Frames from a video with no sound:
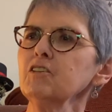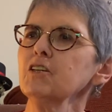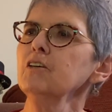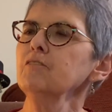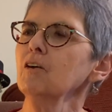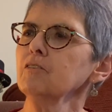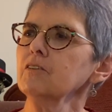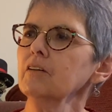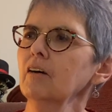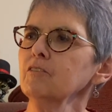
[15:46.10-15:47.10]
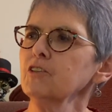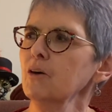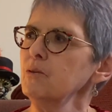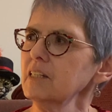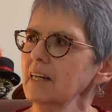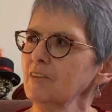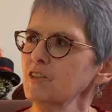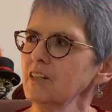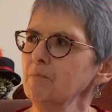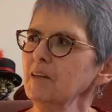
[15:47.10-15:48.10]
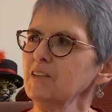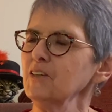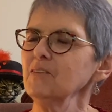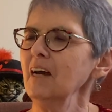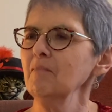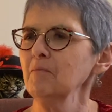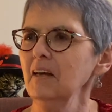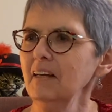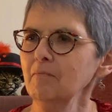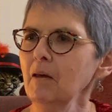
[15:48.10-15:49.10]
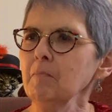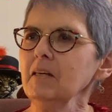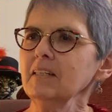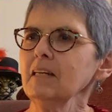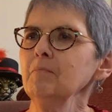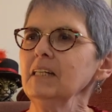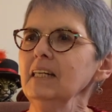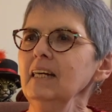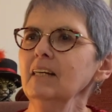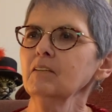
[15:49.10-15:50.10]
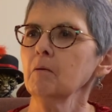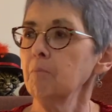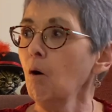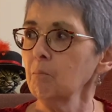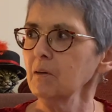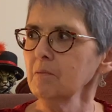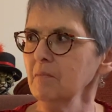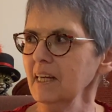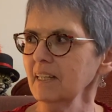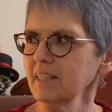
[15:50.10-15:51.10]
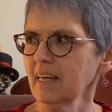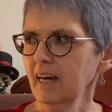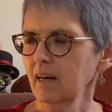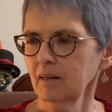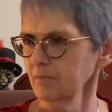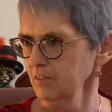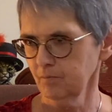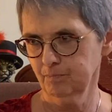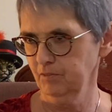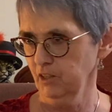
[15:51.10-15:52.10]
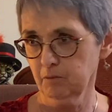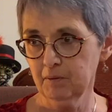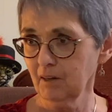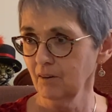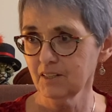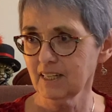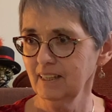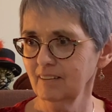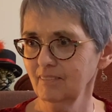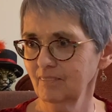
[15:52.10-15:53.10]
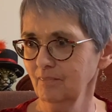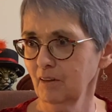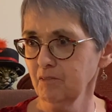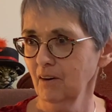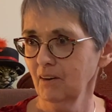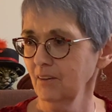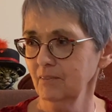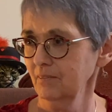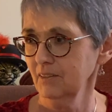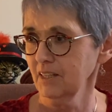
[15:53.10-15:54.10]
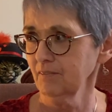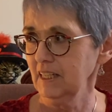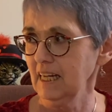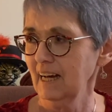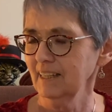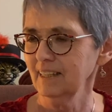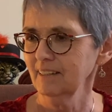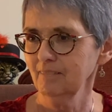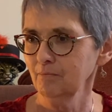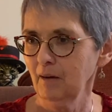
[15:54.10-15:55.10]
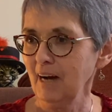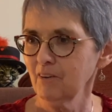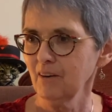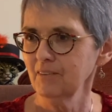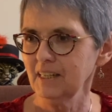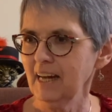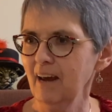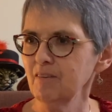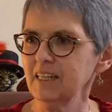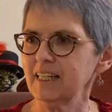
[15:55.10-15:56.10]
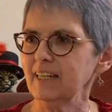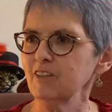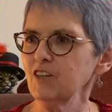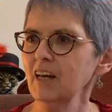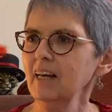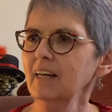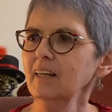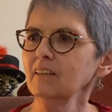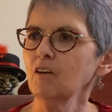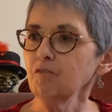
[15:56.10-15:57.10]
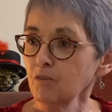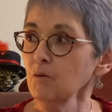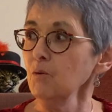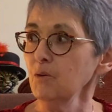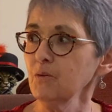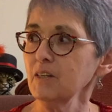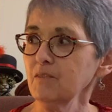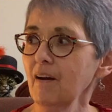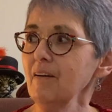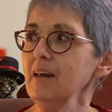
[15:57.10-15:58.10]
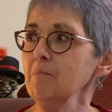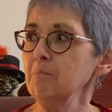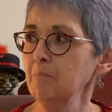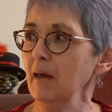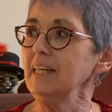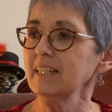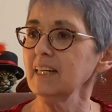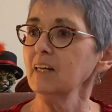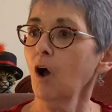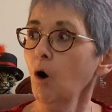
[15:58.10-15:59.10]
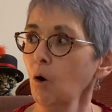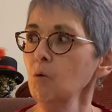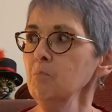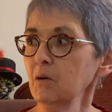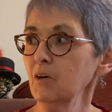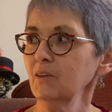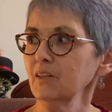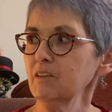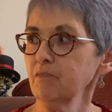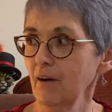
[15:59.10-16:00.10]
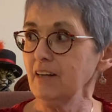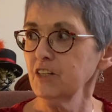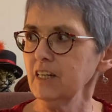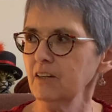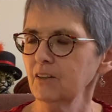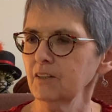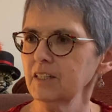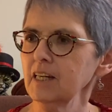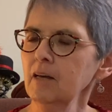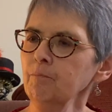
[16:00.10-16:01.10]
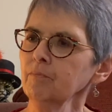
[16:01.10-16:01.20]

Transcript: served on toast lunchtime, because you'd have maybe somebody, the popular meals there. I mean, just because my father was of Italian background and heritage, the food was very basic, home-cooked, freshly cooked.